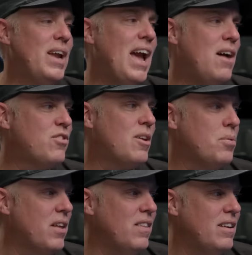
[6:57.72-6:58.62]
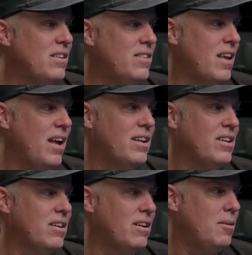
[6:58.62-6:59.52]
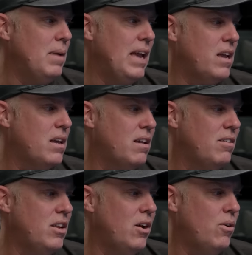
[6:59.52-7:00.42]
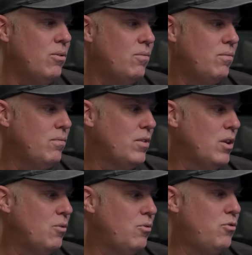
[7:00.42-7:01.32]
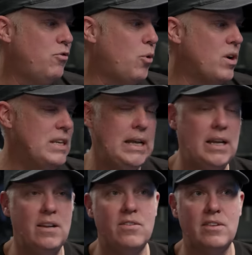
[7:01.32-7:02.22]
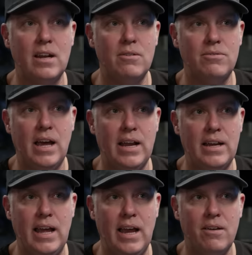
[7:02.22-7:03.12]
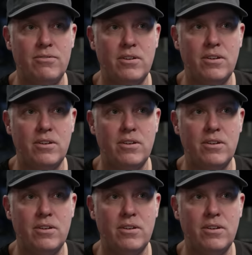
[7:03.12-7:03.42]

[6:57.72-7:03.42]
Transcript: we have something that is going to make, you know, 14 instead of nine and a half?